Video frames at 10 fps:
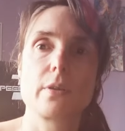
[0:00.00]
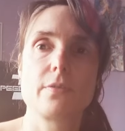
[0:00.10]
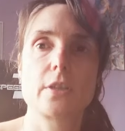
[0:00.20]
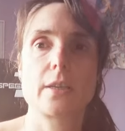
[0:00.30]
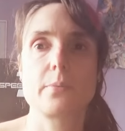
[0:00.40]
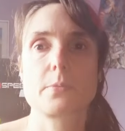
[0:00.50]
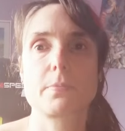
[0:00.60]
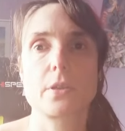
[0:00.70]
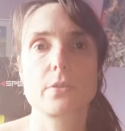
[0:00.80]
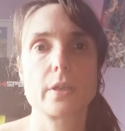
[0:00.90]
twin flames
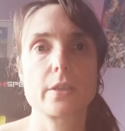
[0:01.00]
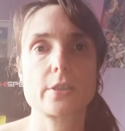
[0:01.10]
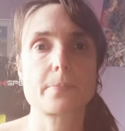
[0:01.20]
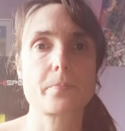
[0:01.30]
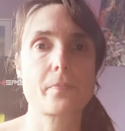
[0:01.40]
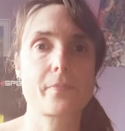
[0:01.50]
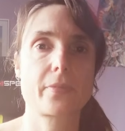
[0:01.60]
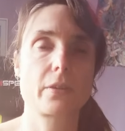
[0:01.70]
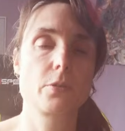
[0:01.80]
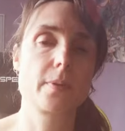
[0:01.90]
progress
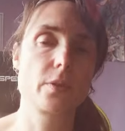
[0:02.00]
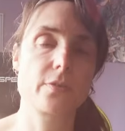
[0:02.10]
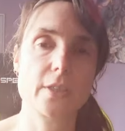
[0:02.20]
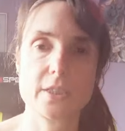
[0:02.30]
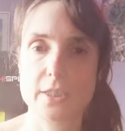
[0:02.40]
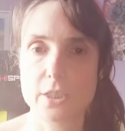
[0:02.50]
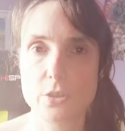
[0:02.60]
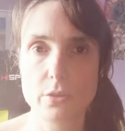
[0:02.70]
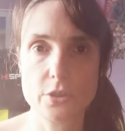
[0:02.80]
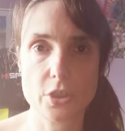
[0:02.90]
will be reflected
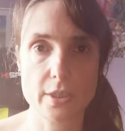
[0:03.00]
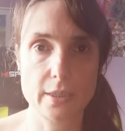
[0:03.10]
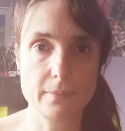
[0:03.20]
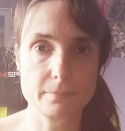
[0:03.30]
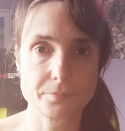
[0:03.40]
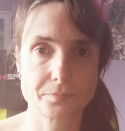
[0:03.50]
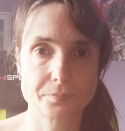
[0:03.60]
in your journey.